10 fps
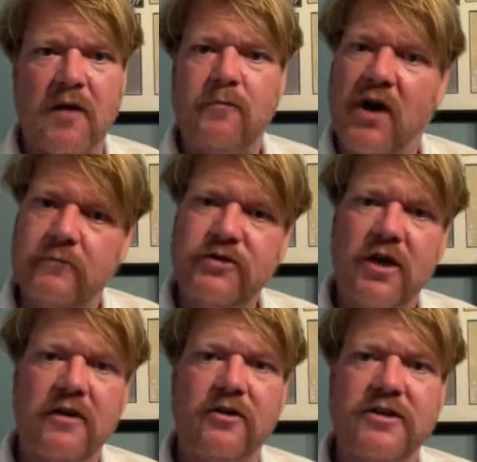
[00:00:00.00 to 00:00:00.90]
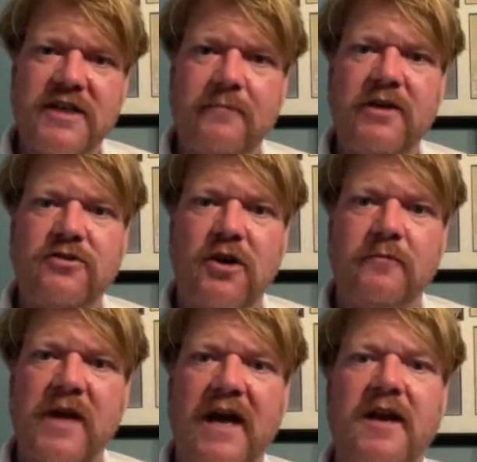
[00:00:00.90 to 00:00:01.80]
pump truck or a septic
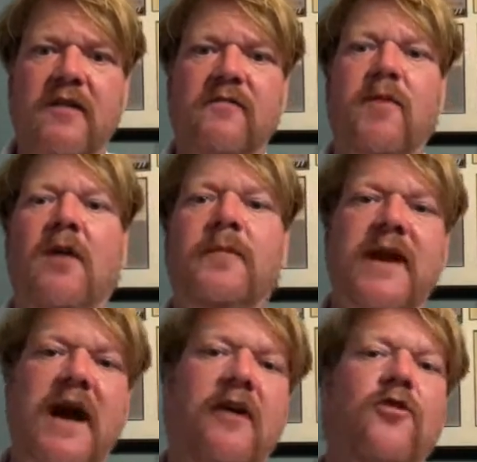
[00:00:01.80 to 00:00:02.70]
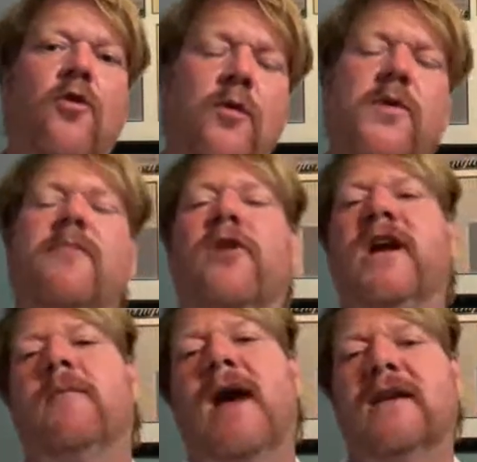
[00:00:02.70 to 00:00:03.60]
truck kind of pump it out, or we
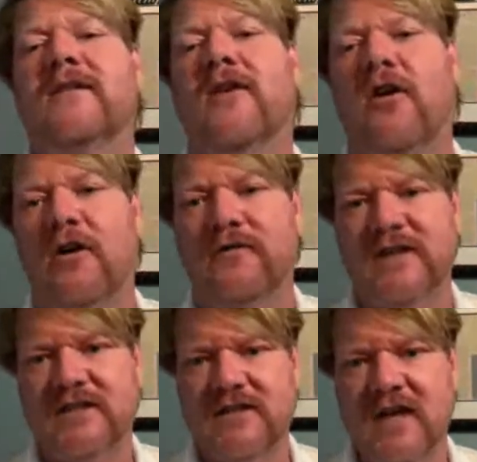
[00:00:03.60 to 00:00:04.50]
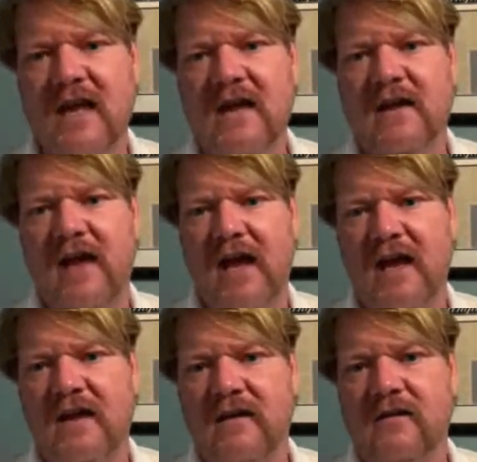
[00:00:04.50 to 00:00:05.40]
bring it back to the office,
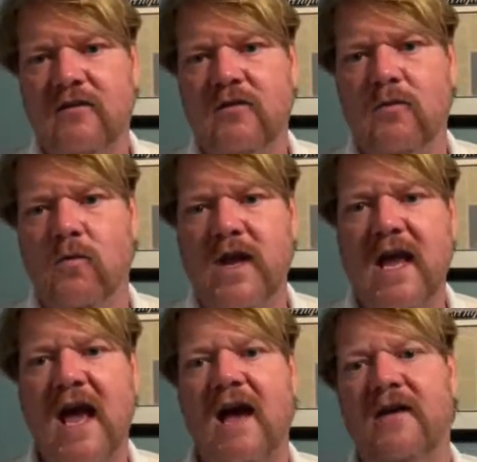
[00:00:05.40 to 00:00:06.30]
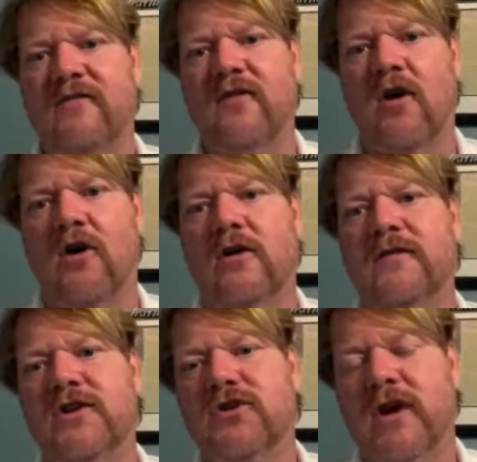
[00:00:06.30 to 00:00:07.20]
and we have all
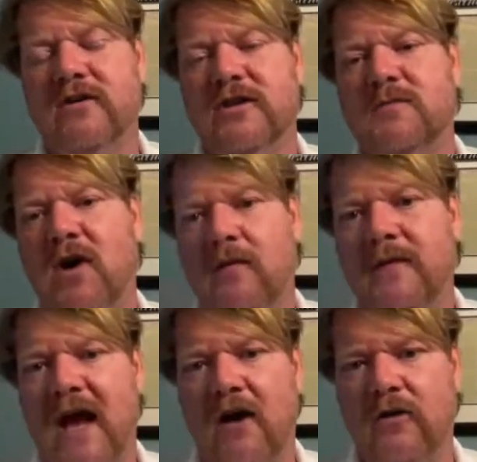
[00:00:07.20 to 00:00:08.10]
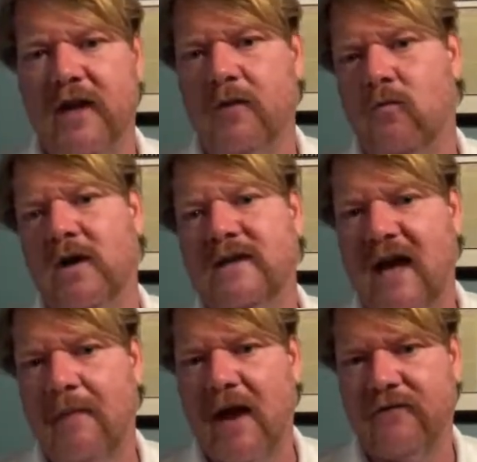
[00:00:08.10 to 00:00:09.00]
of the trailers pumped out at one
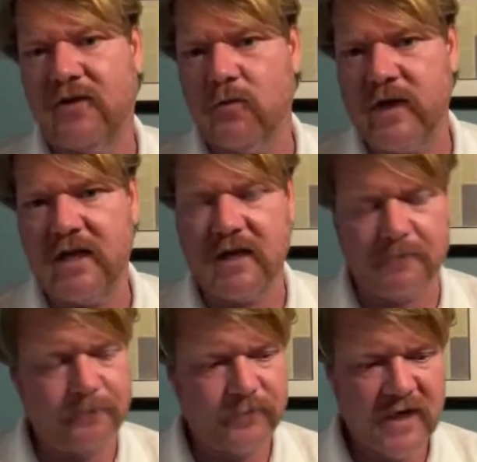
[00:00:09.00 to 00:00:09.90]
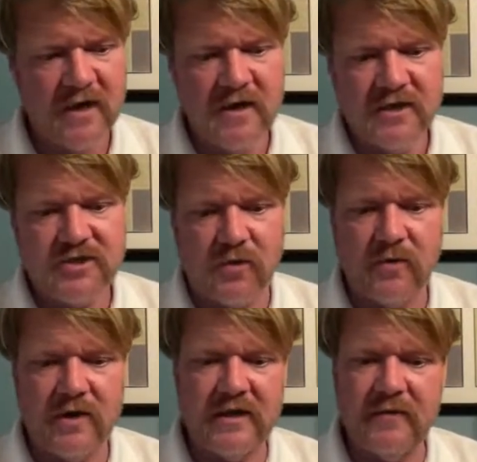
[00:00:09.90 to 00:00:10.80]
time after the weekend. So
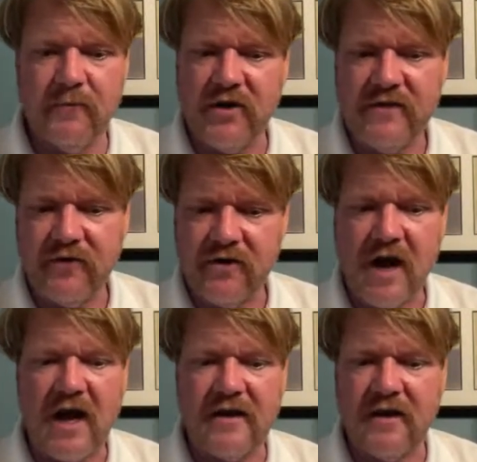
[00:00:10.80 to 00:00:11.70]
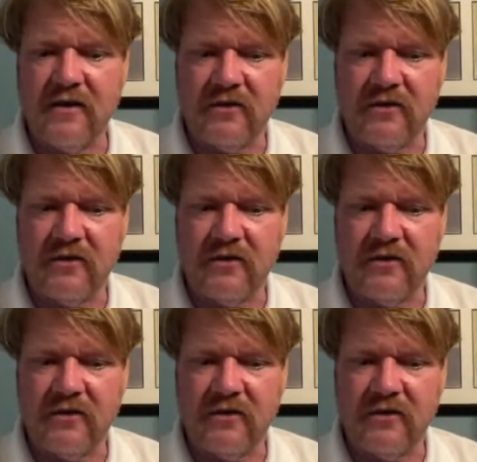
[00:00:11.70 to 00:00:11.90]
believe it or not, a